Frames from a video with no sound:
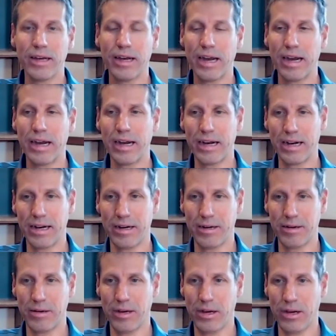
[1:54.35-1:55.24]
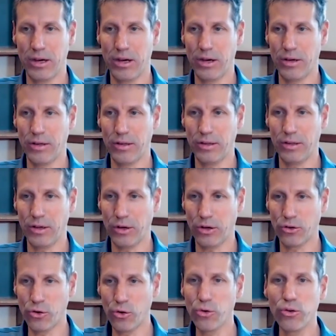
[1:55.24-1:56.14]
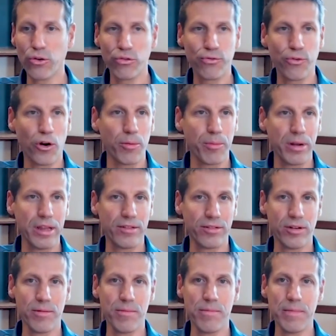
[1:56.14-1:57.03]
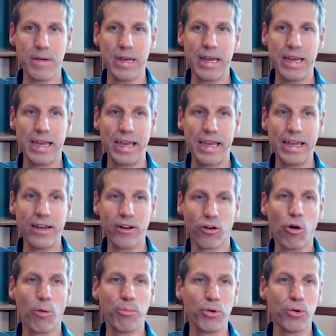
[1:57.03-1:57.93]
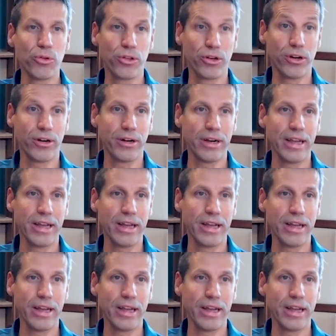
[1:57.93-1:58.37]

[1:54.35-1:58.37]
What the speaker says: Gödel's formalism in a computer.